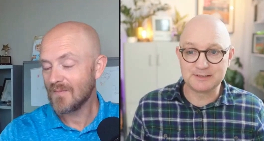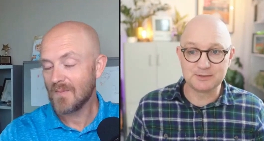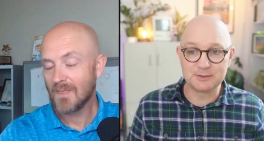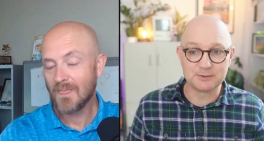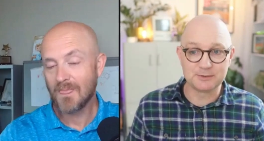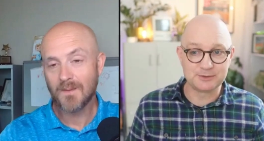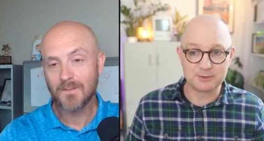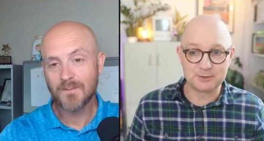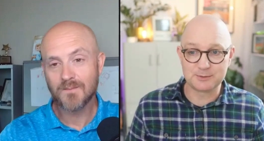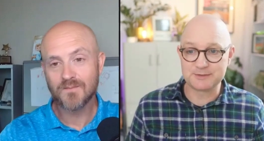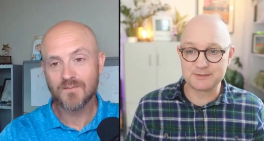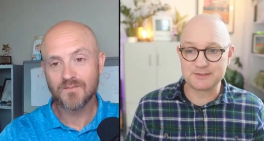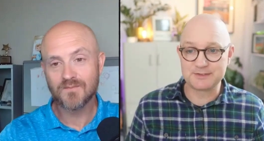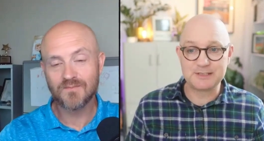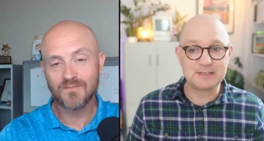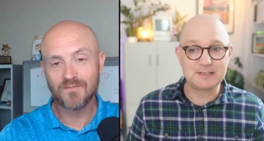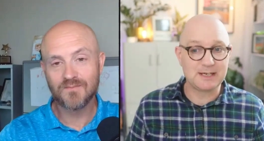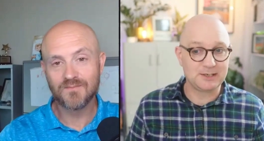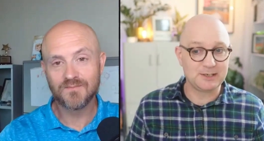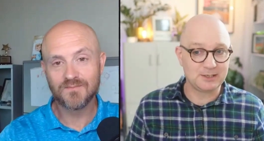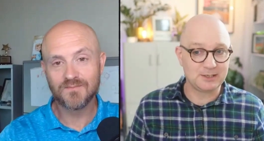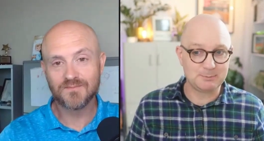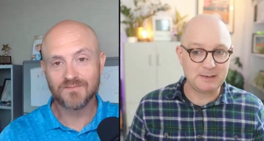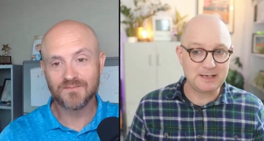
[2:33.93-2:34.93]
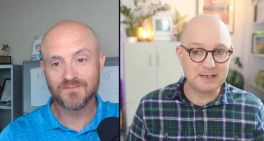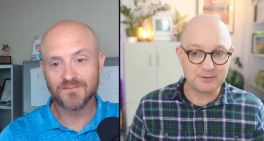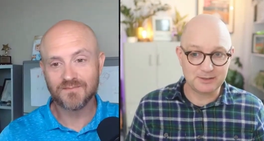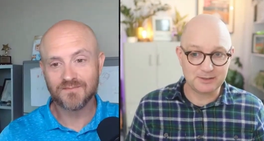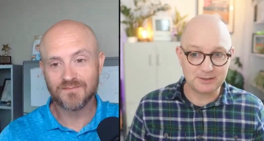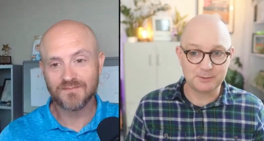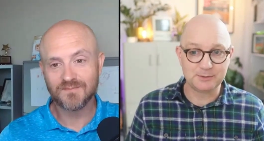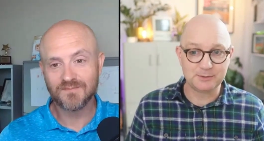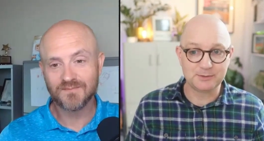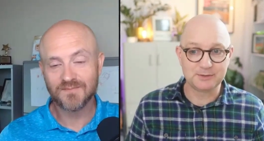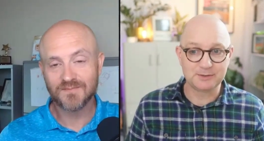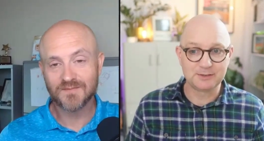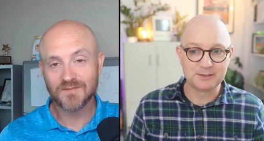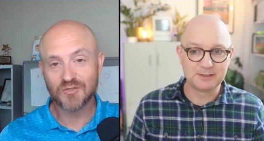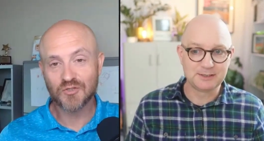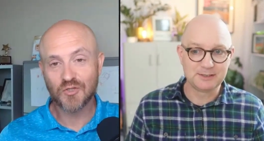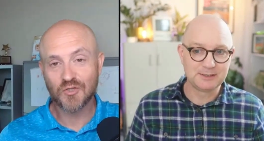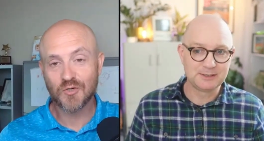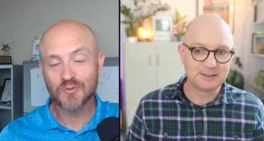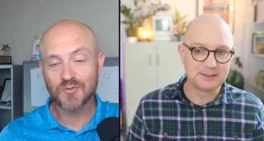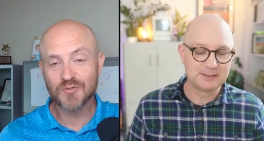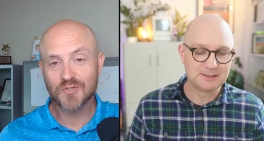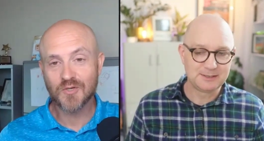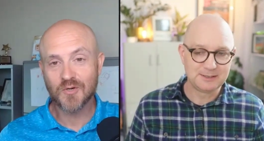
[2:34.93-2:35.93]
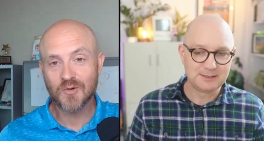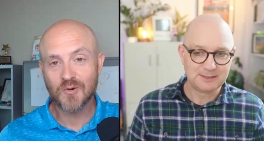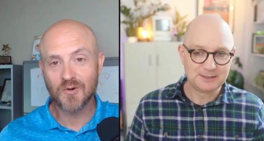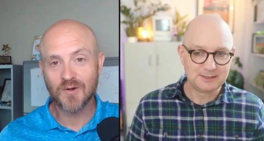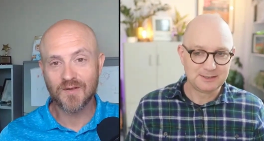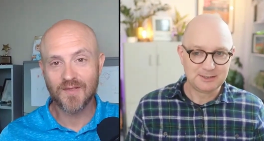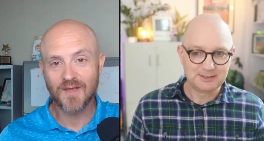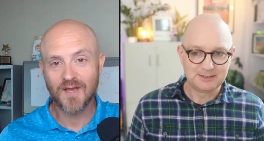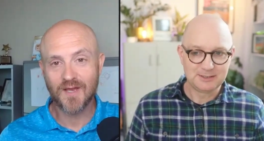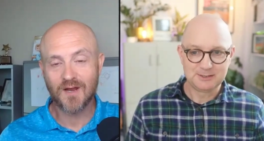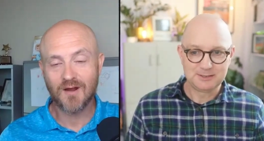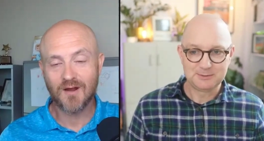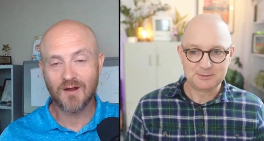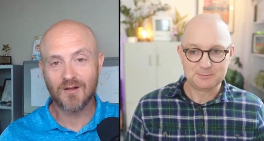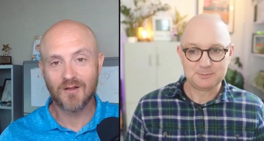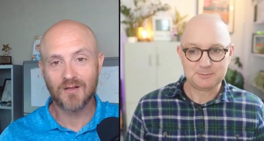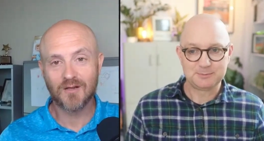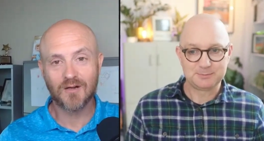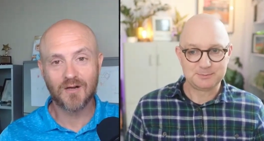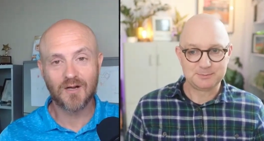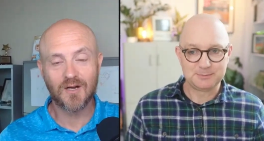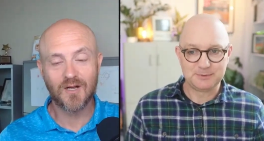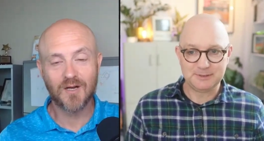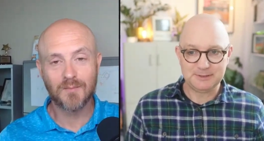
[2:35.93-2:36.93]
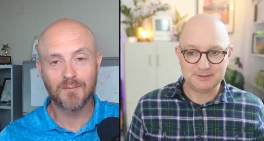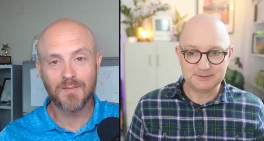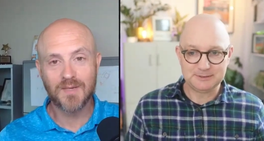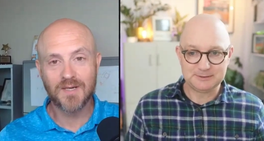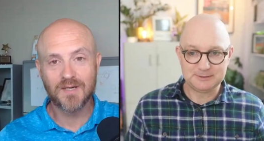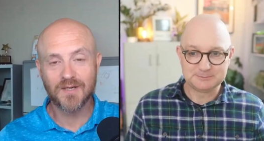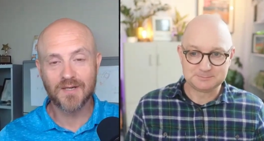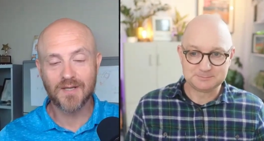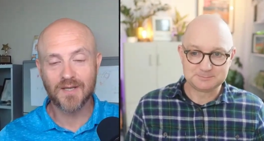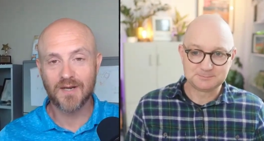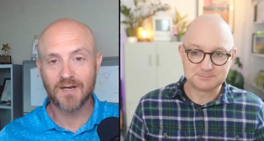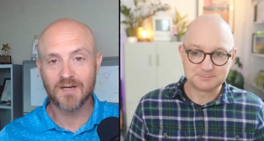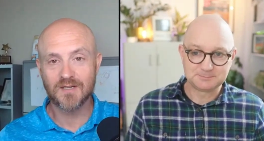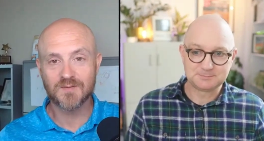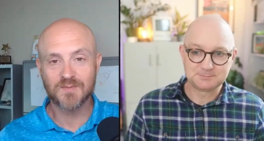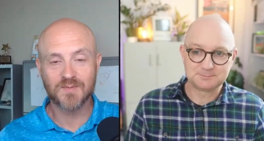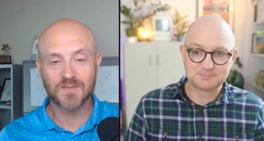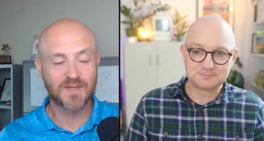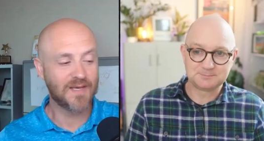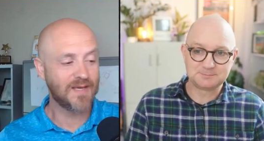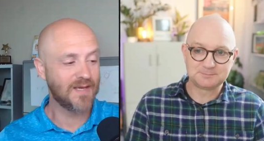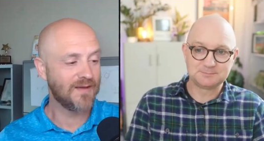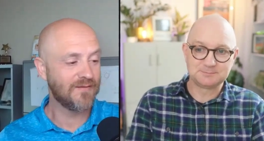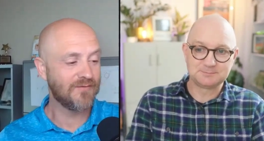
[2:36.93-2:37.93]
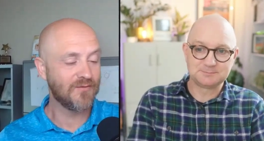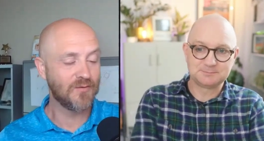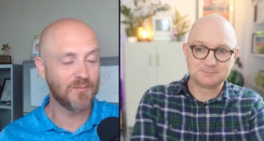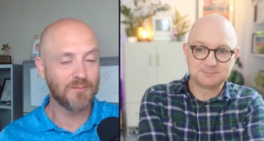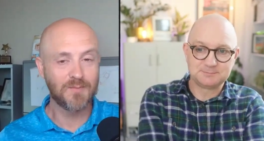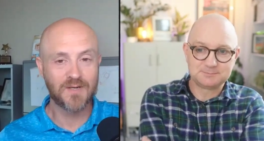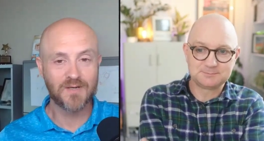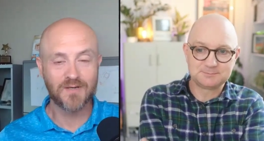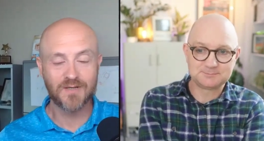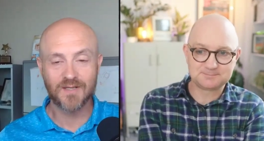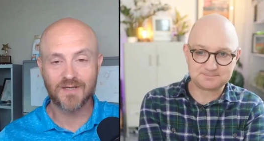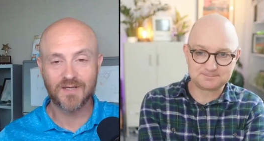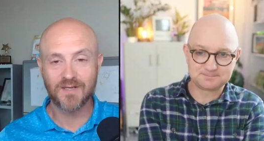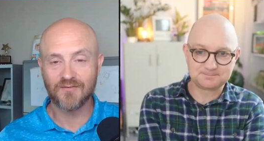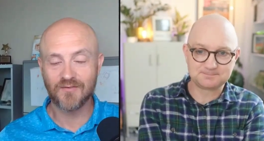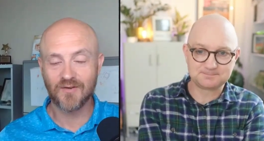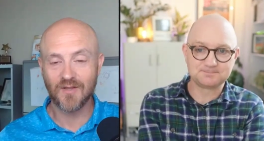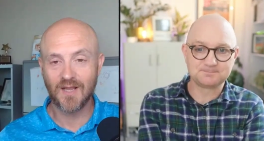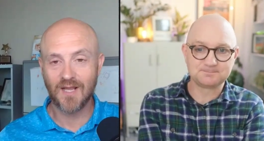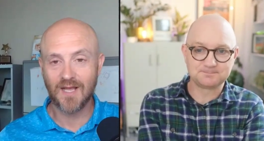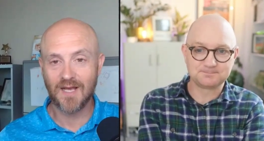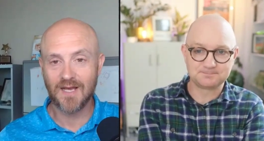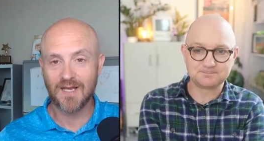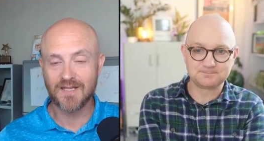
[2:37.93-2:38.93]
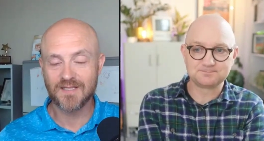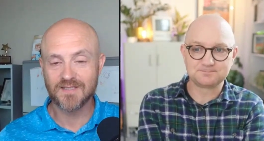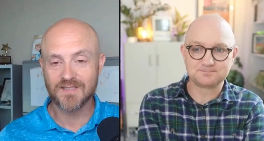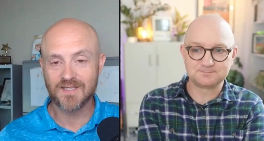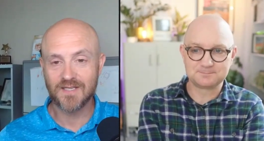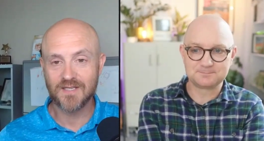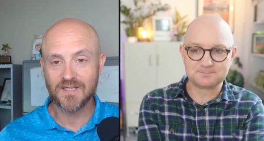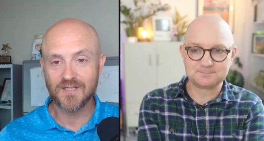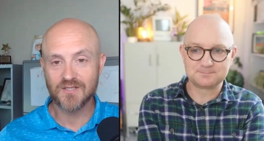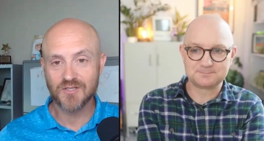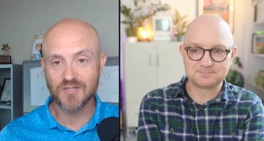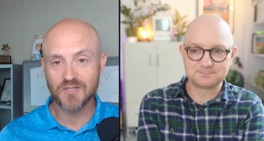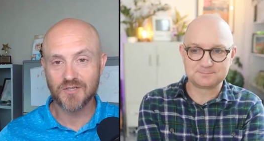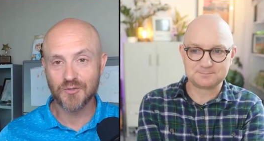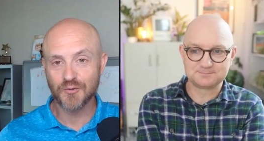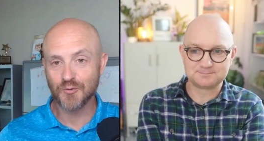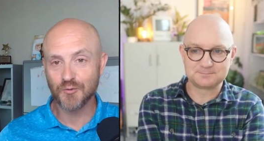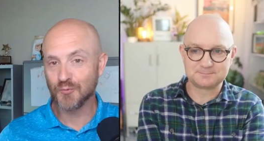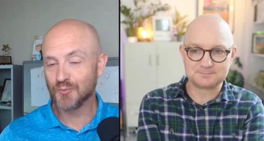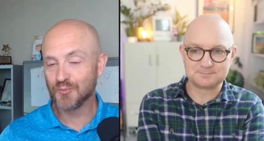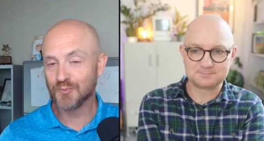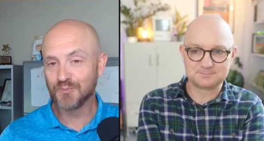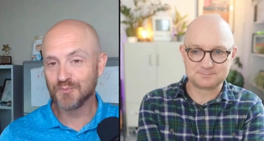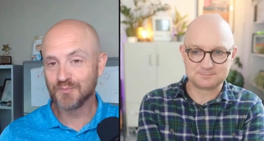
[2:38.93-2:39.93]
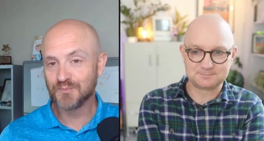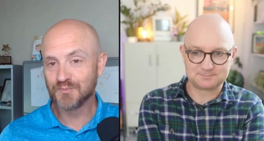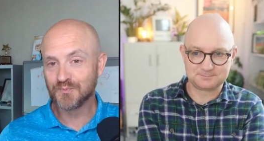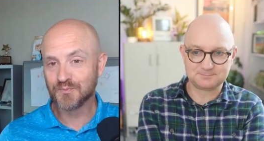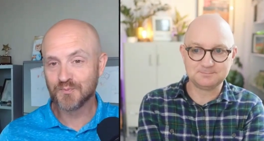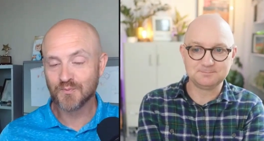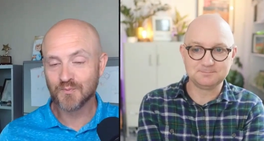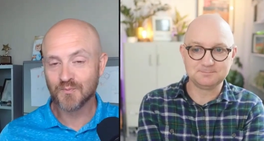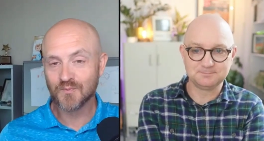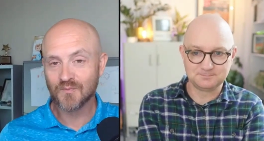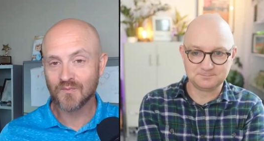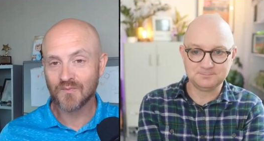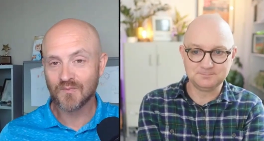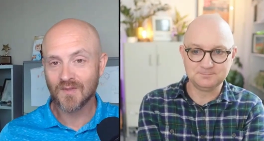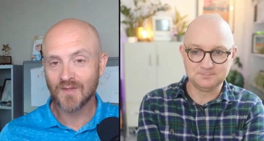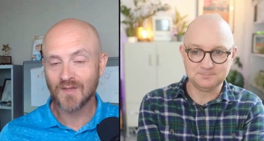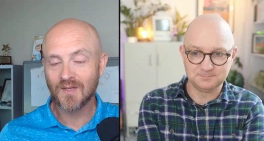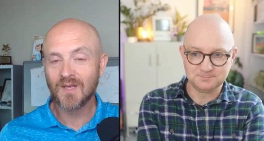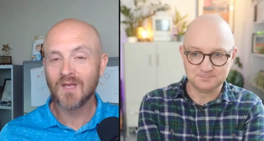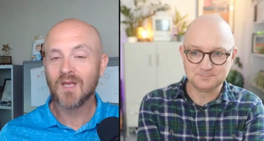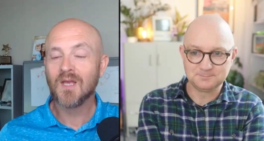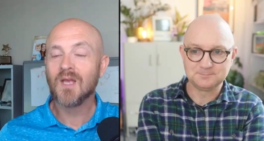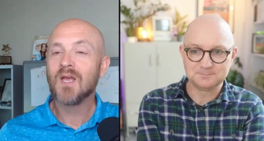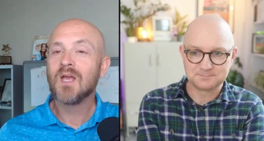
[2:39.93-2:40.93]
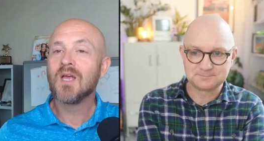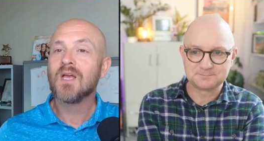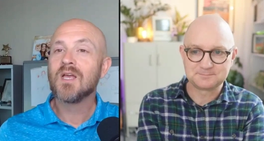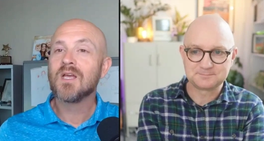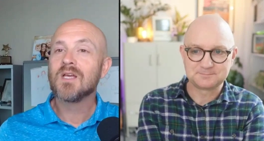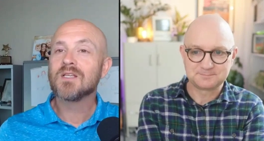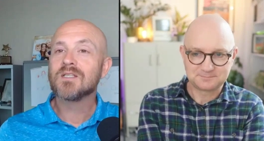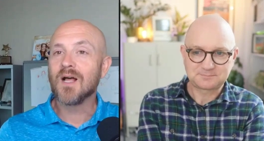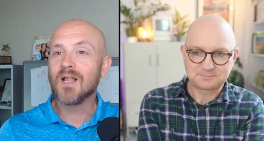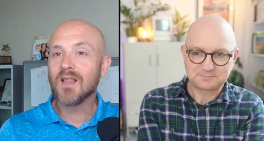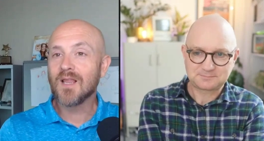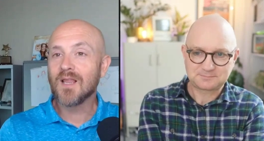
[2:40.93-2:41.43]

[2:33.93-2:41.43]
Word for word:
Speaker 1: You don't see that in the background.
Speaker 2: True story. They all are uh, billionaires, but they have a million different lines each, too. Mm. I